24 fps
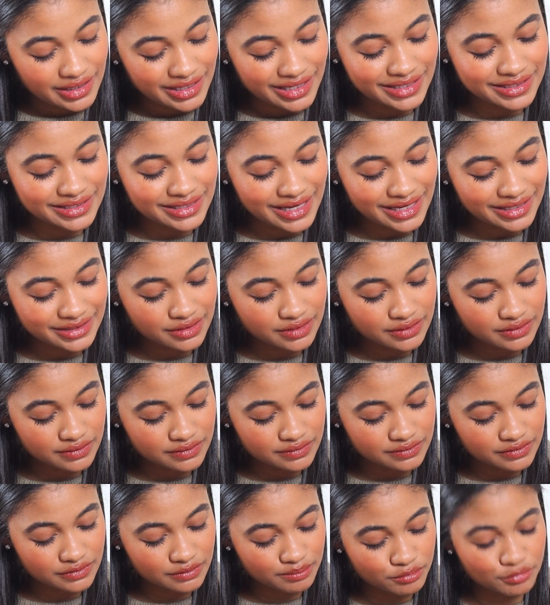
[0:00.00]
and I don't
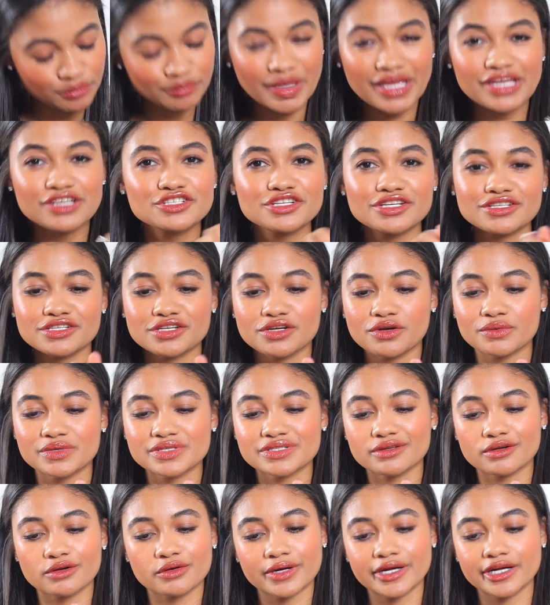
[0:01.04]
beige doesn't
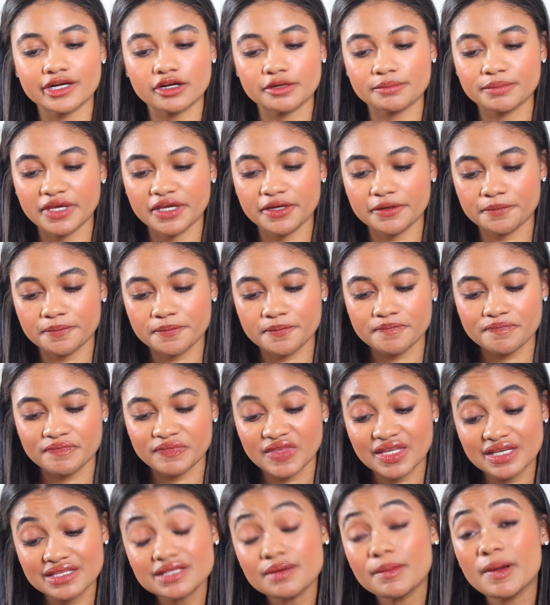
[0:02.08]
always look great on me.
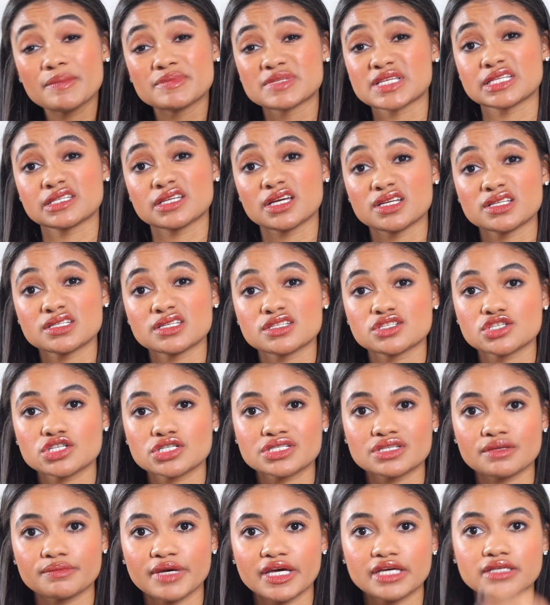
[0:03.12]
Sometimes it does. It
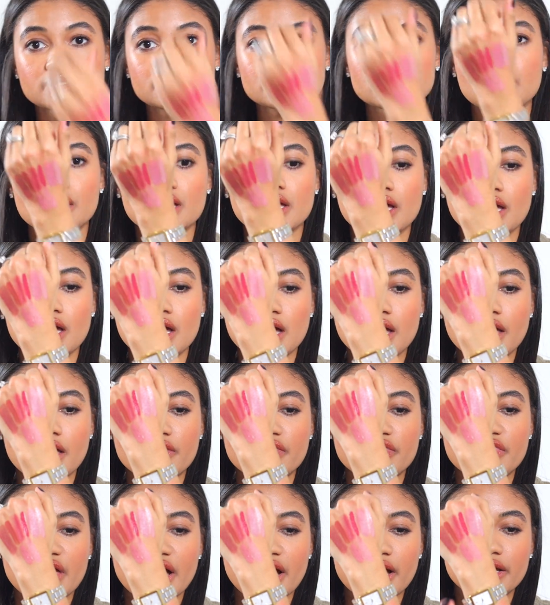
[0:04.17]
just depends.
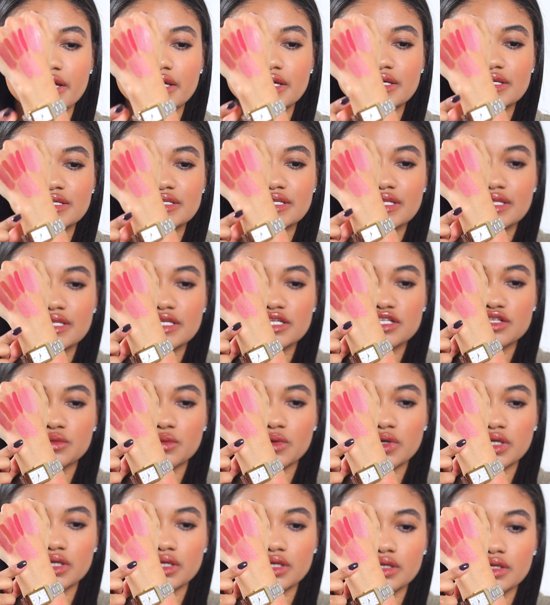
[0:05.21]
And that is this
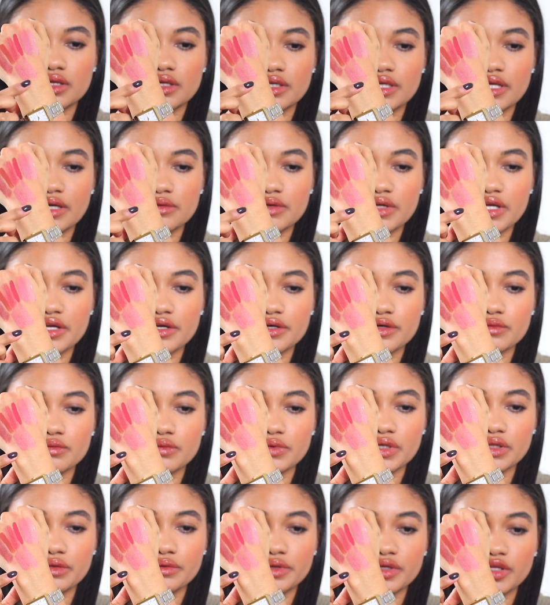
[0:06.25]
one down here.
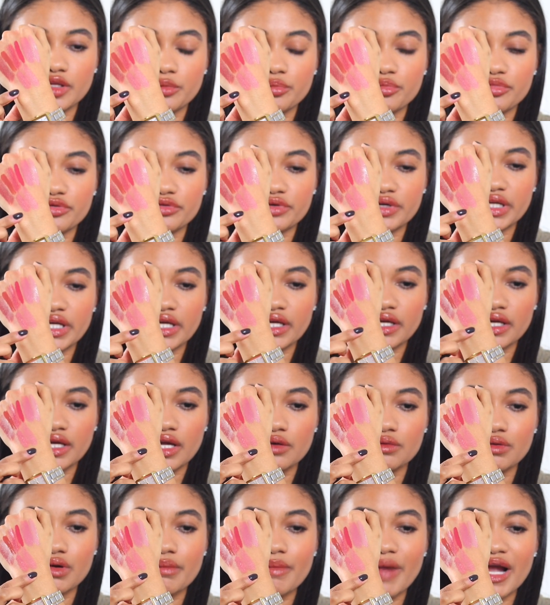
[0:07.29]
Really, really pretty. It
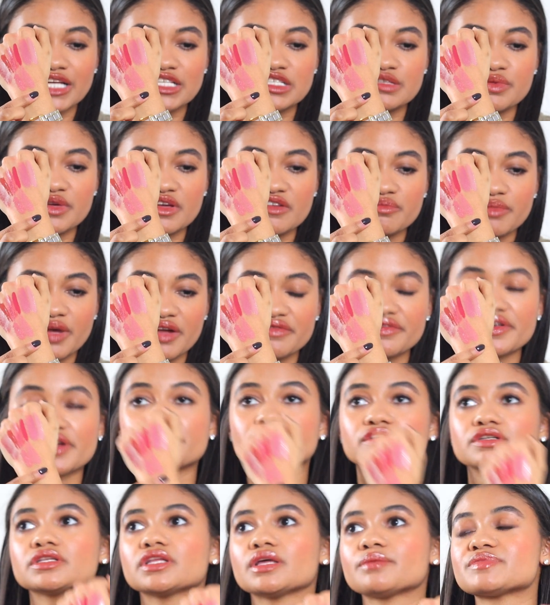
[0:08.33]
reminds me of my
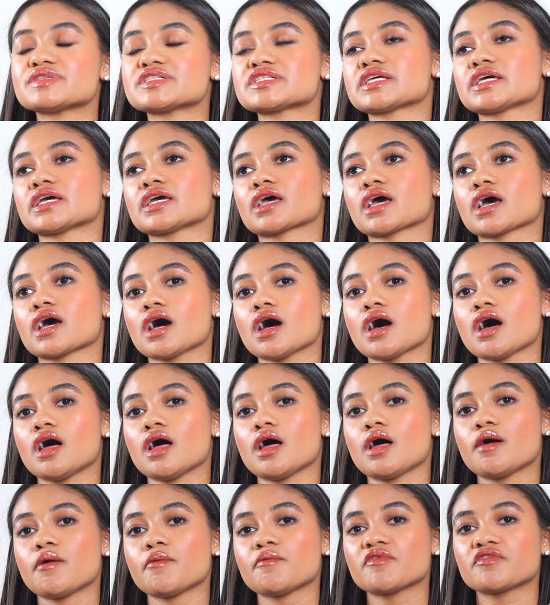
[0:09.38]
favorite lipstick
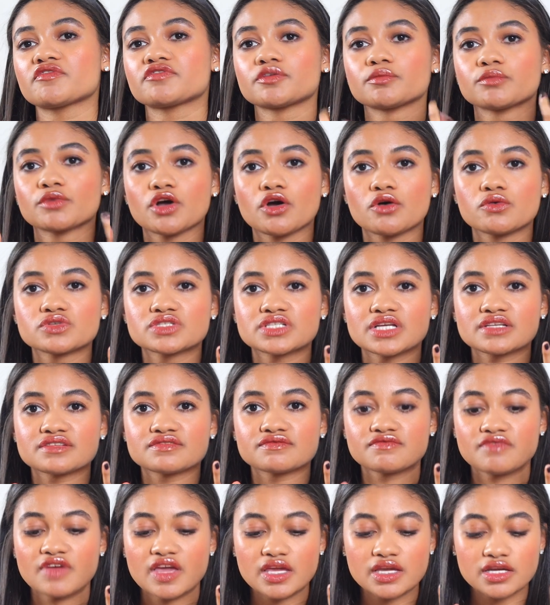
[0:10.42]
um, from Kosas
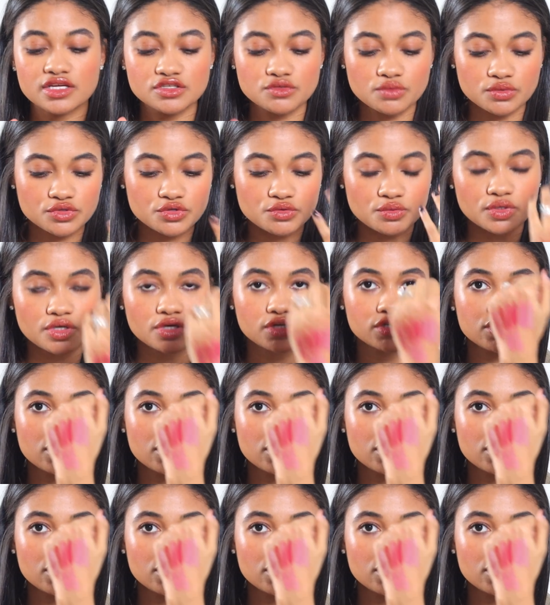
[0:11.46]
Vegas, which we're gonna